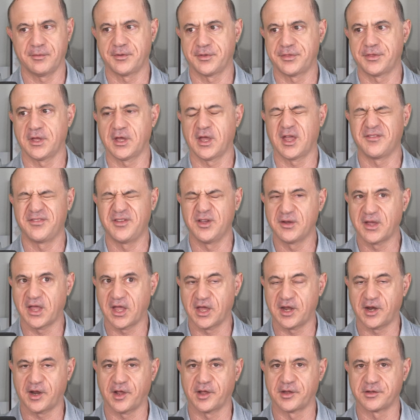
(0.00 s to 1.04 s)
will think, if you
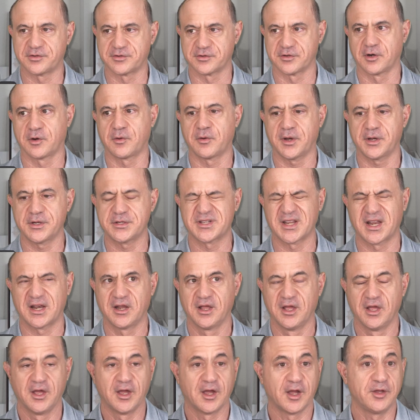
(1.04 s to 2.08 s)
can't answer a question
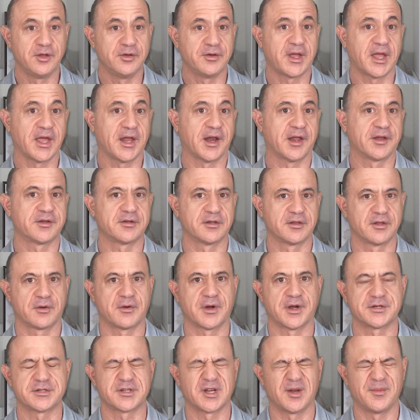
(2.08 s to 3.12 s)
and you can't answer the
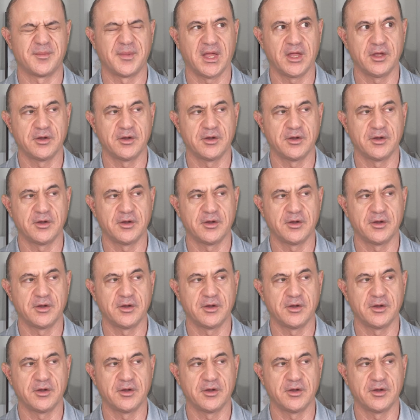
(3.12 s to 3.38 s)
question to me,